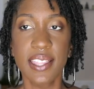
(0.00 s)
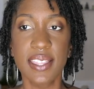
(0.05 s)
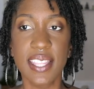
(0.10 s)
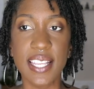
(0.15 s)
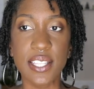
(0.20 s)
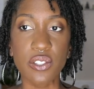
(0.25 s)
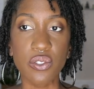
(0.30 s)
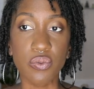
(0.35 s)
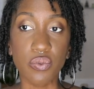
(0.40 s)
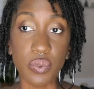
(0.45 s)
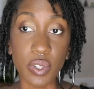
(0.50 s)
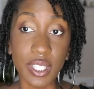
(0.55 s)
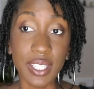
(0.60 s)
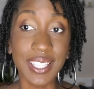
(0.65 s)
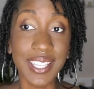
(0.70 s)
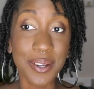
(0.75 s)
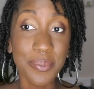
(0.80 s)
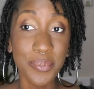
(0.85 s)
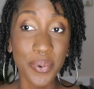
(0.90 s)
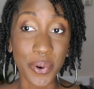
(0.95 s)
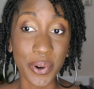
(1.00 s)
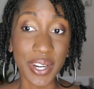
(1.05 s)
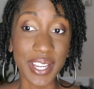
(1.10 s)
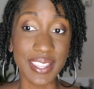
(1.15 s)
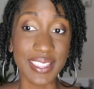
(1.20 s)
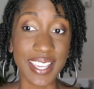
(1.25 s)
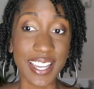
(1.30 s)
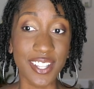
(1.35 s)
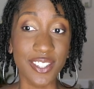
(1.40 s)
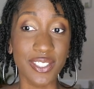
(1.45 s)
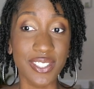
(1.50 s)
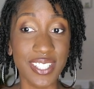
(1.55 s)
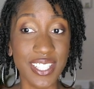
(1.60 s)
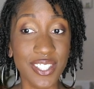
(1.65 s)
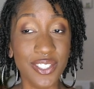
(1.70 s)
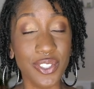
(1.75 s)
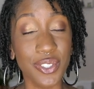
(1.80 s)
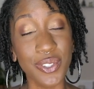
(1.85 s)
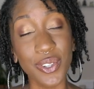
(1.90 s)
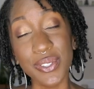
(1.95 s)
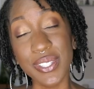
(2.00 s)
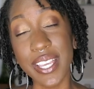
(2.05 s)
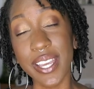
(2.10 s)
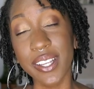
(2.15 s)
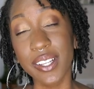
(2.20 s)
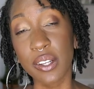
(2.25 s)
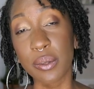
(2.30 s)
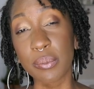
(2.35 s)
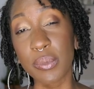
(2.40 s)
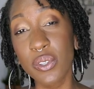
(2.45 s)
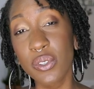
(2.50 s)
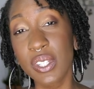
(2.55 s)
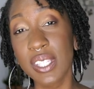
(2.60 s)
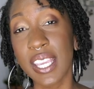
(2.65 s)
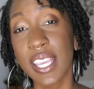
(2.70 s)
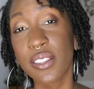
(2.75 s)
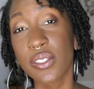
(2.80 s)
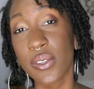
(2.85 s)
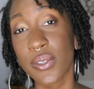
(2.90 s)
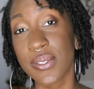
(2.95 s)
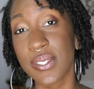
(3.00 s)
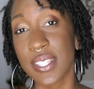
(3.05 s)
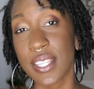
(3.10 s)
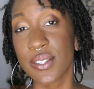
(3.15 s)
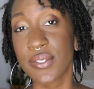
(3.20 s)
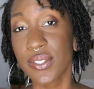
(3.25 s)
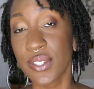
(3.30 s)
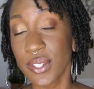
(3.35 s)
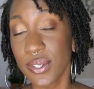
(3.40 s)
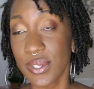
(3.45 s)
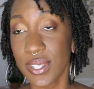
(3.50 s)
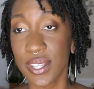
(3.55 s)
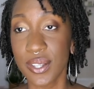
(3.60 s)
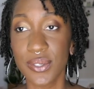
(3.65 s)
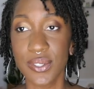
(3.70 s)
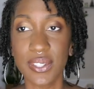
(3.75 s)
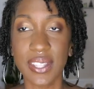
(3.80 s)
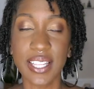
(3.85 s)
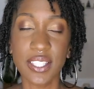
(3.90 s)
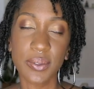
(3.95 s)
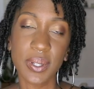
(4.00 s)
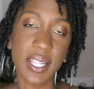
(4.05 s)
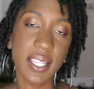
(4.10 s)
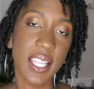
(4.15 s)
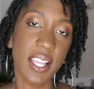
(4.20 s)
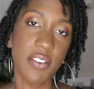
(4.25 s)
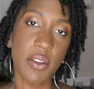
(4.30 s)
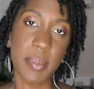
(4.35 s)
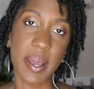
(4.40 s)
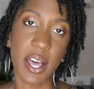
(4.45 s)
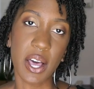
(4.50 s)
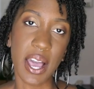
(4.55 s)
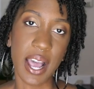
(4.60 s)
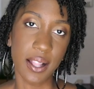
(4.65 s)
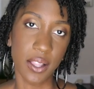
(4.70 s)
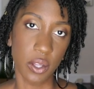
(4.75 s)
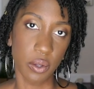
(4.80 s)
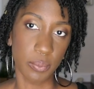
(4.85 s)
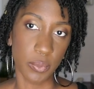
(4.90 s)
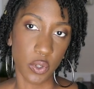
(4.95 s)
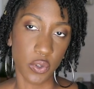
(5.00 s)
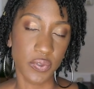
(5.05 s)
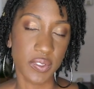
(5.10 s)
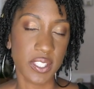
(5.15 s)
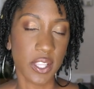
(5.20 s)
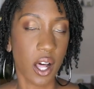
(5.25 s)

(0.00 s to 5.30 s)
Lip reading: It's really important that your teacher knows how to communicate those things to you. So that's what I love about Alo Moves.